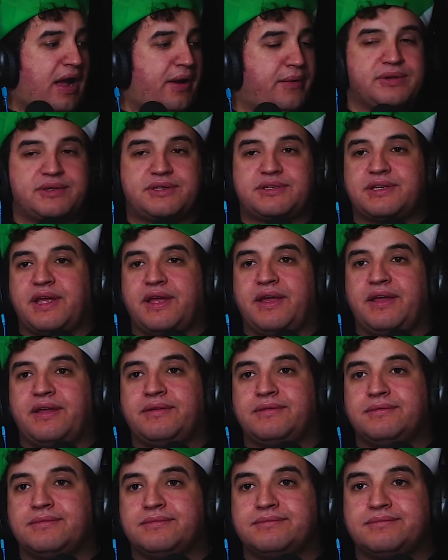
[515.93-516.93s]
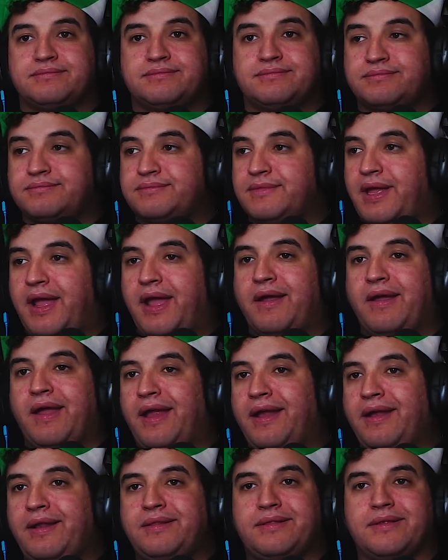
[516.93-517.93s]
I would say
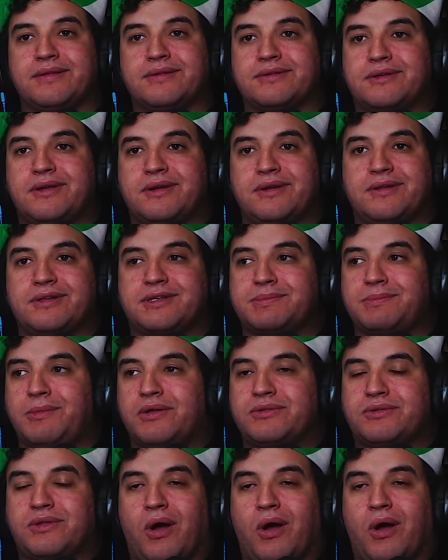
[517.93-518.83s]
anything's good in small